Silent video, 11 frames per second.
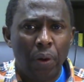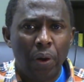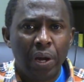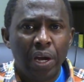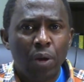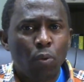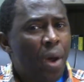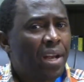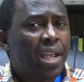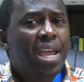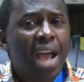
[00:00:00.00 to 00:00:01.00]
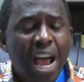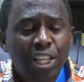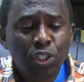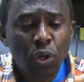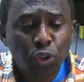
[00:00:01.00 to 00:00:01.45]
When he has
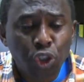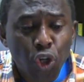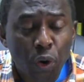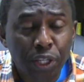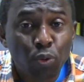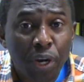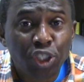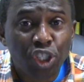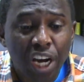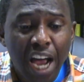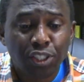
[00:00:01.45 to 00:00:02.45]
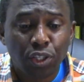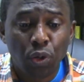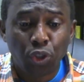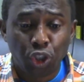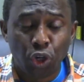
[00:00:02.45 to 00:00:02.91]
no choice, when she has no
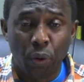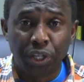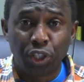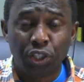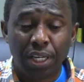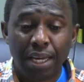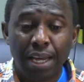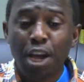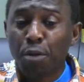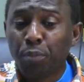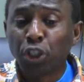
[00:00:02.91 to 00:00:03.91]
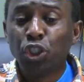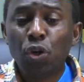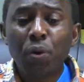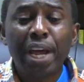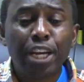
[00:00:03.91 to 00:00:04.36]
choice, but you
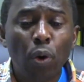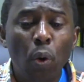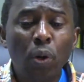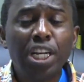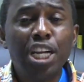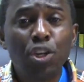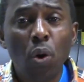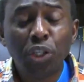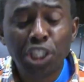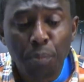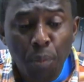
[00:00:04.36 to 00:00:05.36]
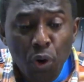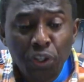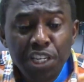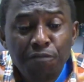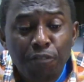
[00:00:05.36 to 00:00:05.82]
can only know the
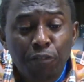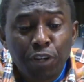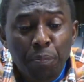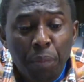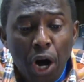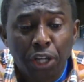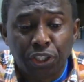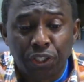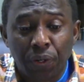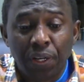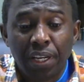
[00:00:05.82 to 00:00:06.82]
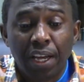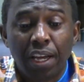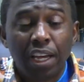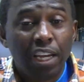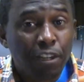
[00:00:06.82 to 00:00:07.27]
motive of the person
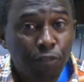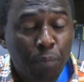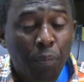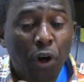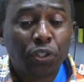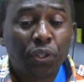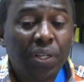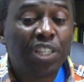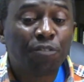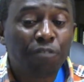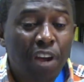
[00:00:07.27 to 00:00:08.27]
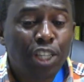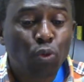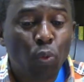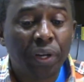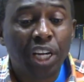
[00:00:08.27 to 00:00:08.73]
if the person is faced
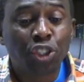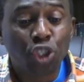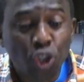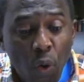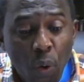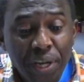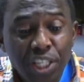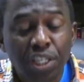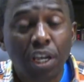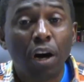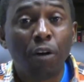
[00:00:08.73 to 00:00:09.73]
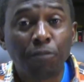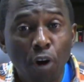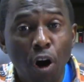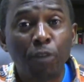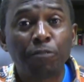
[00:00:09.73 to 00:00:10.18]
with a choice of
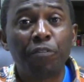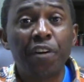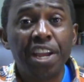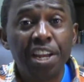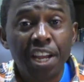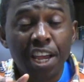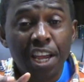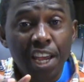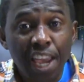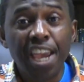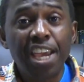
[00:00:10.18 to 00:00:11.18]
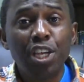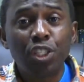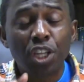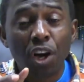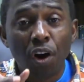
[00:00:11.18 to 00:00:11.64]
offering
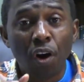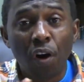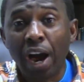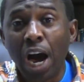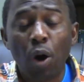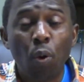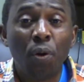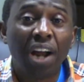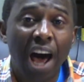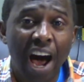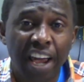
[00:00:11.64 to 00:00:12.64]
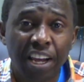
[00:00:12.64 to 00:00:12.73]
his or her own life.